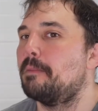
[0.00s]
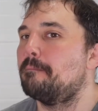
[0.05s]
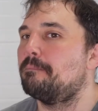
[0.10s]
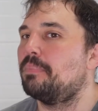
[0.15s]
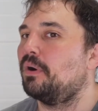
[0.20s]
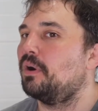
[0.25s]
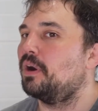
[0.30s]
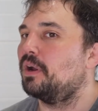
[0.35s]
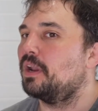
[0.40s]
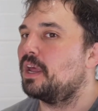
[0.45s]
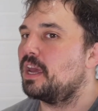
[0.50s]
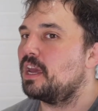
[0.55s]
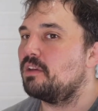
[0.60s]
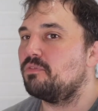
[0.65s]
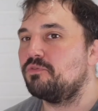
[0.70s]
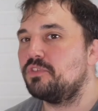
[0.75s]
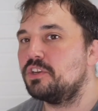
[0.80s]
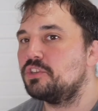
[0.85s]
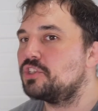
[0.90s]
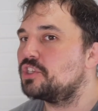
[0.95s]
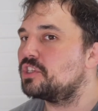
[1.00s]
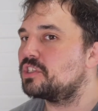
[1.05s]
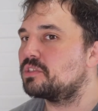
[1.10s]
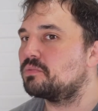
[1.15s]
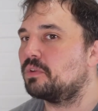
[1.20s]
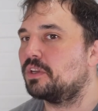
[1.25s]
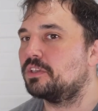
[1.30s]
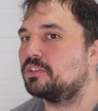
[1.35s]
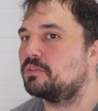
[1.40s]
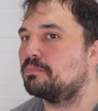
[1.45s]
But if you just
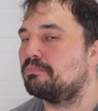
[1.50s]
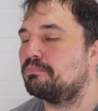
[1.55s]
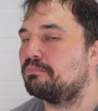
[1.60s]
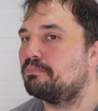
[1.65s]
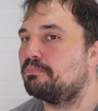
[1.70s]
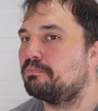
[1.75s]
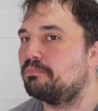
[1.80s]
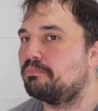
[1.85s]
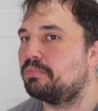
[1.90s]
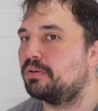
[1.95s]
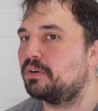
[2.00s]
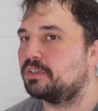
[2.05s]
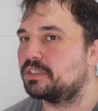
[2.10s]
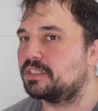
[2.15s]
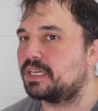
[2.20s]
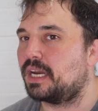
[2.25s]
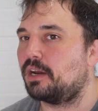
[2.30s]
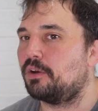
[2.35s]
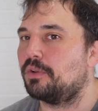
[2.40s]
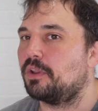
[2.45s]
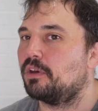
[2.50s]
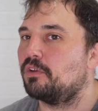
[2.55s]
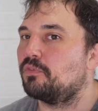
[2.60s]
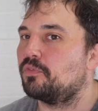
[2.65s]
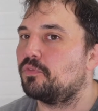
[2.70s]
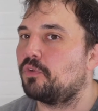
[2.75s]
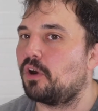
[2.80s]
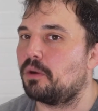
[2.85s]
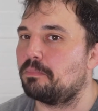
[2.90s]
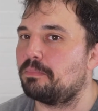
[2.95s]
want to put down a
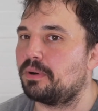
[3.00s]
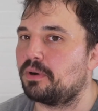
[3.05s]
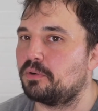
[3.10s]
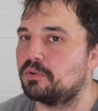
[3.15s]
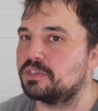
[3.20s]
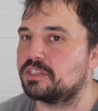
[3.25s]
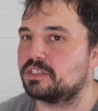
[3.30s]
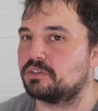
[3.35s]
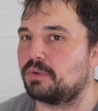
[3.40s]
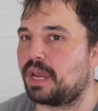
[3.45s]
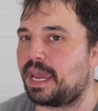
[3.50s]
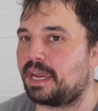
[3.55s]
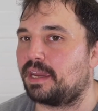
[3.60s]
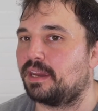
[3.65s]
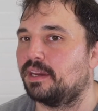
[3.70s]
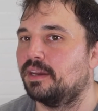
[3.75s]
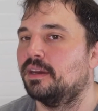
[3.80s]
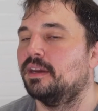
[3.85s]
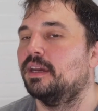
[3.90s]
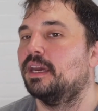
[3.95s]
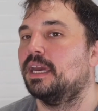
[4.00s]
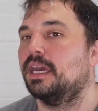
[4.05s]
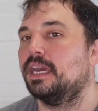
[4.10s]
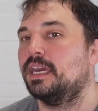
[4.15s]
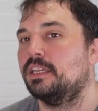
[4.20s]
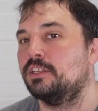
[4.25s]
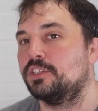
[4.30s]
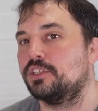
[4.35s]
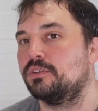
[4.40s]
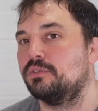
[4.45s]
4-post rack
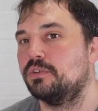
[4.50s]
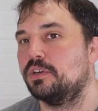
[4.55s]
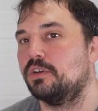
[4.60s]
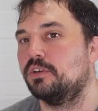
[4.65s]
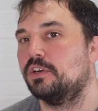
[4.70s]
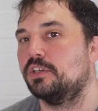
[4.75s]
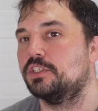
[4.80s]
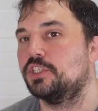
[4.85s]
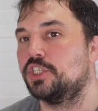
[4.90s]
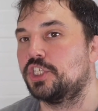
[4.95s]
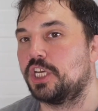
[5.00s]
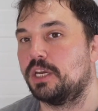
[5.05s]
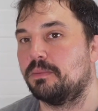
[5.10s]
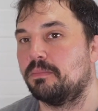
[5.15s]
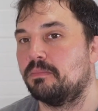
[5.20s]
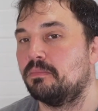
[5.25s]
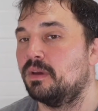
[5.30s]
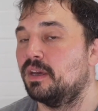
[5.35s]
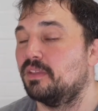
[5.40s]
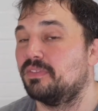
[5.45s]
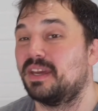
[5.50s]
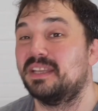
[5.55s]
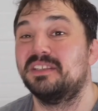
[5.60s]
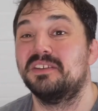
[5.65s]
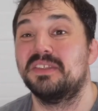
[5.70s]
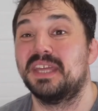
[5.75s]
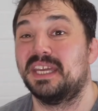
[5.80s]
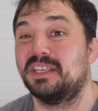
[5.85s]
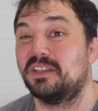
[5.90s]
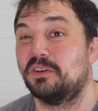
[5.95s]
into your gym that
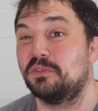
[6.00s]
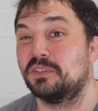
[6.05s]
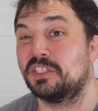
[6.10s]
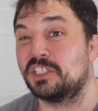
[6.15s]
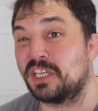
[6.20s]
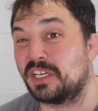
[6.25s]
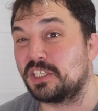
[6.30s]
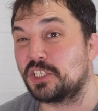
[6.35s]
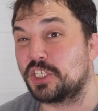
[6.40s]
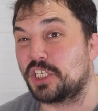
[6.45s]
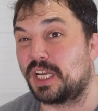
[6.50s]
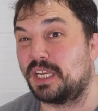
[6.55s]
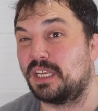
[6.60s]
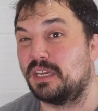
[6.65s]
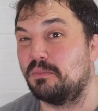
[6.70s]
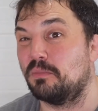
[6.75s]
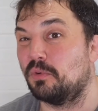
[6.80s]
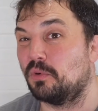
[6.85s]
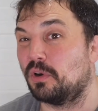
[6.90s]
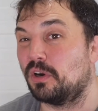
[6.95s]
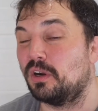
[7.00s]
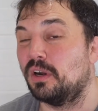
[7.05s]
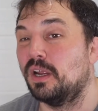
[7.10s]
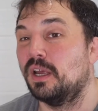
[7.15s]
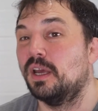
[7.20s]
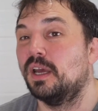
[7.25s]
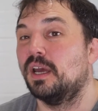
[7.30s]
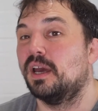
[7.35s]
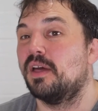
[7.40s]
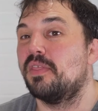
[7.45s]
you then don't touch anymore,
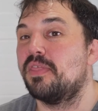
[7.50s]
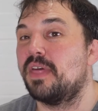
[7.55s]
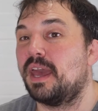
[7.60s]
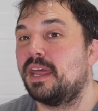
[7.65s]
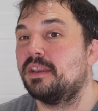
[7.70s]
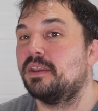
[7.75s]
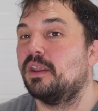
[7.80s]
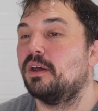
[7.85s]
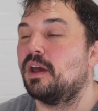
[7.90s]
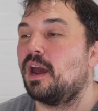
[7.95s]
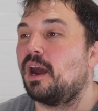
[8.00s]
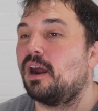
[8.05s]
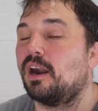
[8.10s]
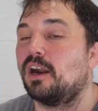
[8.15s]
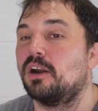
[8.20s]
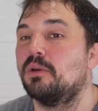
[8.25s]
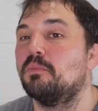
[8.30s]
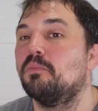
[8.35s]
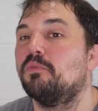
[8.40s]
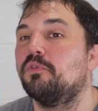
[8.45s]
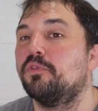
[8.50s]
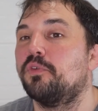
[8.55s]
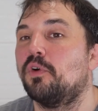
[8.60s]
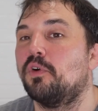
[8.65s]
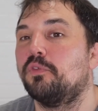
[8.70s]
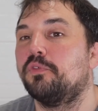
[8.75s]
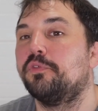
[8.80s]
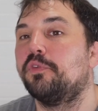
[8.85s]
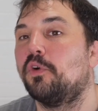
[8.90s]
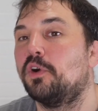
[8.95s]
then
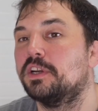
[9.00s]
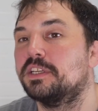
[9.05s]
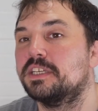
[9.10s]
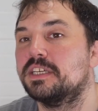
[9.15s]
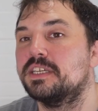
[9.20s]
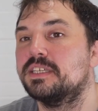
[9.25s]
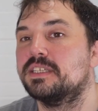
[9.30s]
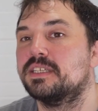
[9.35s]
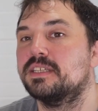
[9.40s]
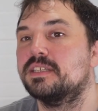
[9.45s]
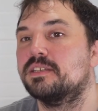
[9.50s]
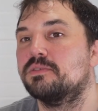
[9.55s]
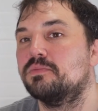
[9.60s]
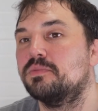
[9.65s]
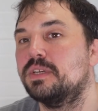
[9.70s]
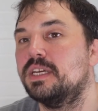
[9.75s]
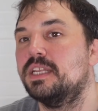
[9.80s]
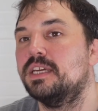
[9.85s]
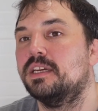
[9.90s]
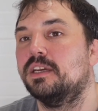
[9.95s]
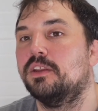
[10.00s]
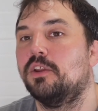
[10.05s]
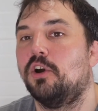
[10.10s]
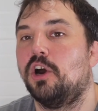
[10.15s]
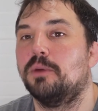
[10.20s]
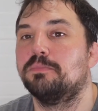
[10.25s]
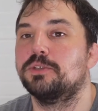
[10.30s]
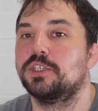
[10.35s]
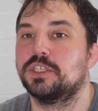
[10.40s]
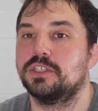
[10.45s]
RM4 Fortis is really an
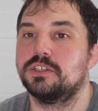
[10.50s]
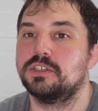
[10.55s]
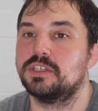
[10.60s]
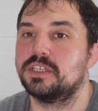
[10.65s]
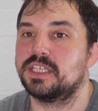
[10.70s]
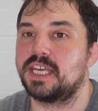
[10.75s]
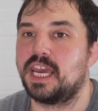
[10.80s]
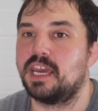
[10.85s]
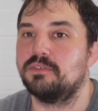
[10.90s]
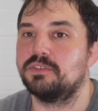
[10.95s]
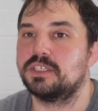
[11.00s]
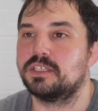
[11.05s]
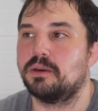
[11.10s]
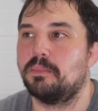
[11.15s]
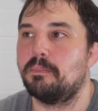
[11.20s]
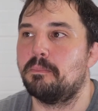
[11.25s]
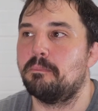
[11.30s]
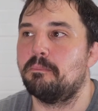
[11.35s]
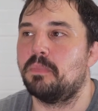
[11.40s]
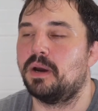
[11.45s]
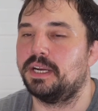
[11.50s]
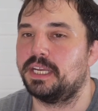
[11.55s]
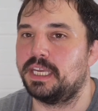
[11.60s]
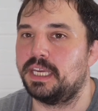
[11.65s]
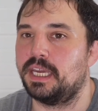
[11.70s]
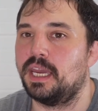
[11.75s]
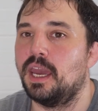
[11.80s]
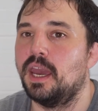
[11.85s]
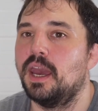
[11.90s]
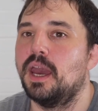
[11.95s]
option to save some
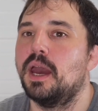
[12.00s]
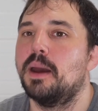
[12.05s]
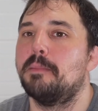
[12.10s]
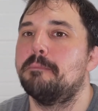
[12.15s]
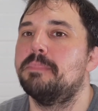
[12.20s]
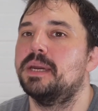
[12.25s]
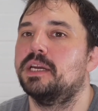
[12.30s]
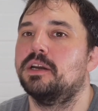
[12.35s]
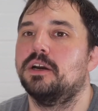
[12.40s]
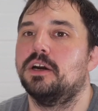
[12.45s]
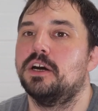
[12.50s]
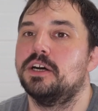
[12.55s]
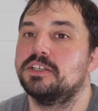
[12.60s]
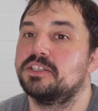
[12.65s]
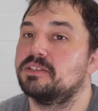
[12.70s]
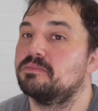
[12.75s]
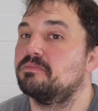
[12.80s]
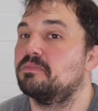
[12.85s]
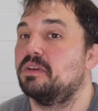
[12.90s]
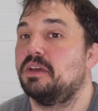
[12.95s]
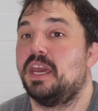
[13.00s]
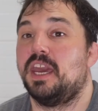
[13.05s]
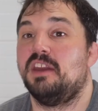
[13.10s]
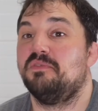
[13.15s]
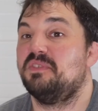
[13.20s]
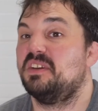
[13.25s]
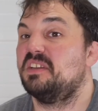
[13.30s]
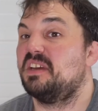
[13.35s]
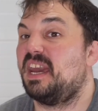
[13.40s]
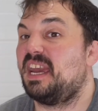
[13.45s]
money, because
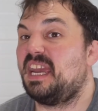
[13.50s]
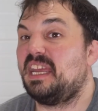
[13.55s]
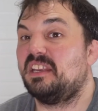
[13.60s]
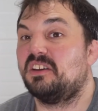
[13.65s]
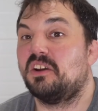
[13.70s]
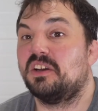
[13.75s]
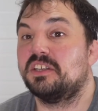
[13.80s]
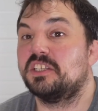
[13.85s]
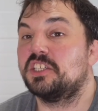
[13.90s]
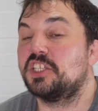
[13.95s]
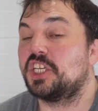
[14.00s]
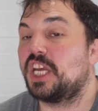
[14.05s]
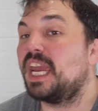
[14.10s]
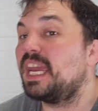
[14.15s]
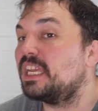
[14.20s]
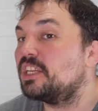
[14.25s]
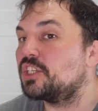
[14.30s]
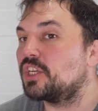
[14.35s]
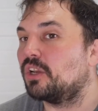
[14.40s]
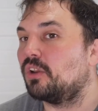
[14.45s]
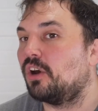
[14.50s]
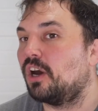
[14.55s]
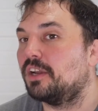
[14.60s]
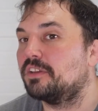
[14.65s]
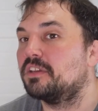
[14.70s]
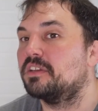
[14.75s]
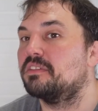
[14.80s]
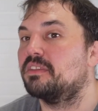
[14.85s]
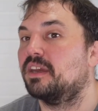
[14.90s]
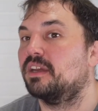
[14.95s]
if you ain't gonna change a
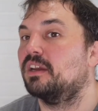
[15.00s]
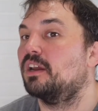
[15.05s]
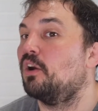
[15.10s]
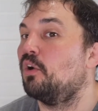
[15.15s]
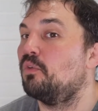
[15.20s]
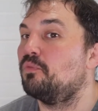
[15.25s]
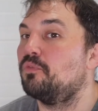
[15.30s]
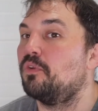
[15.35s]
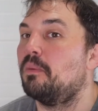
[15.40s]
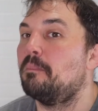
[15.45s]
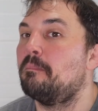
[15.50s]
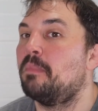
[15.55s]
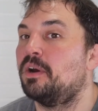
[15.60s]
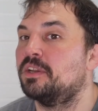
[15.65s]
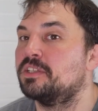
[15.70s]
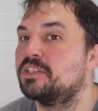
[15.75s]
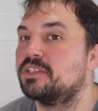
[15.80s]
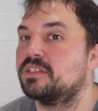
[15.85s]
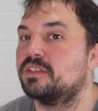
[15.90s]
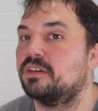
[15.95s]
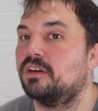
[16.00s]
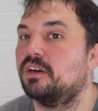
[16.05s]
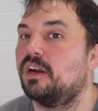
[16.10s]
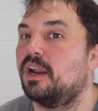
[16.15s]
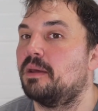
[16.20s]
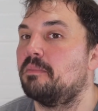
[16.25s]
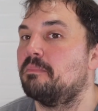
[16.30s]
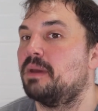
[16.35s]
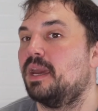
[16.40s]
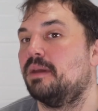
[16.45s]
lot, then go for Monster
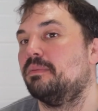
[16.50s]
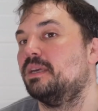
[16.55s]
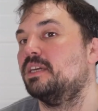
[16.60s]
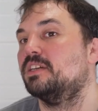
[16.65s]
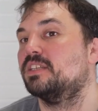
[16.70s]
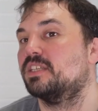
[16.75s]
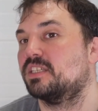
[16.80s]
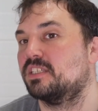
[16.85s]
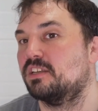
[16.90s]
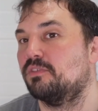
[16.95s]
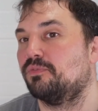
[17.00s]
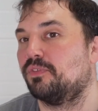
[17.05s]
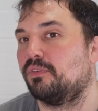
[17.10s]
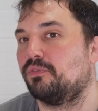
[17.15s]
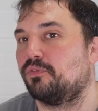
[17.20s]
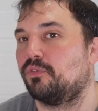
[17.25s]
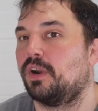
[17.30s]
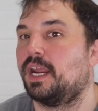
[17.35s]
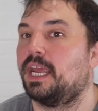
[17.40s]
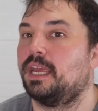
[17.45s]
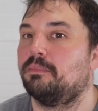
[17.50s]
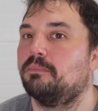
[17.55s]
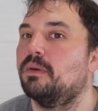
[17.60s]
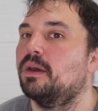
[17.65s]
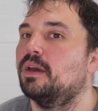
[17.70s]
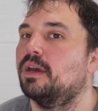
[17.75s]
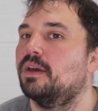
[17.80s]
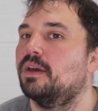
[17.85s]
and maybe a stiffer frame